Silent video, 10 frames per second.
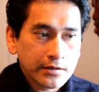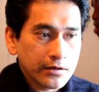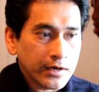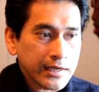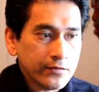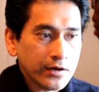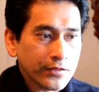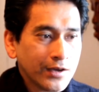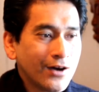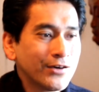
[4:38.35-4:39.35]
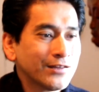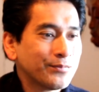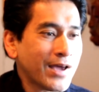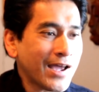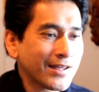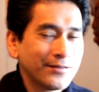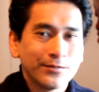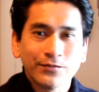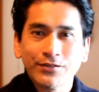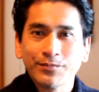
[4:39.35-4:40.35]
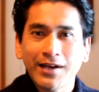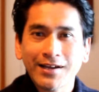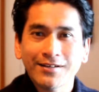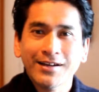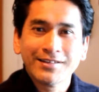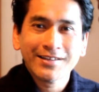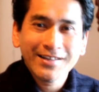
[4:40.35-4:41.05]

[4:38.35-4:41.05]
Right? Even if, he's back, Murphy's back, right?